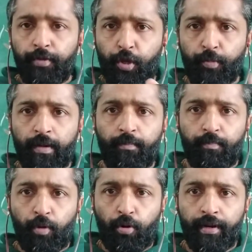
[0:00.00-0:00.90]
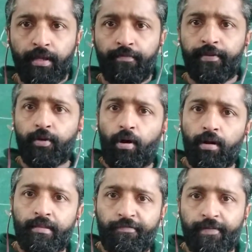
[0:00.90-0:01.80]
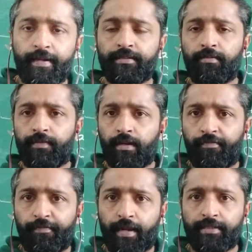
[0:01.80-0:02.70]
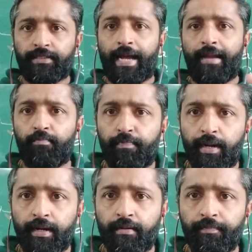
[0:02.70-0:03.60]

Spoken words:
human body with all the flesh and blood,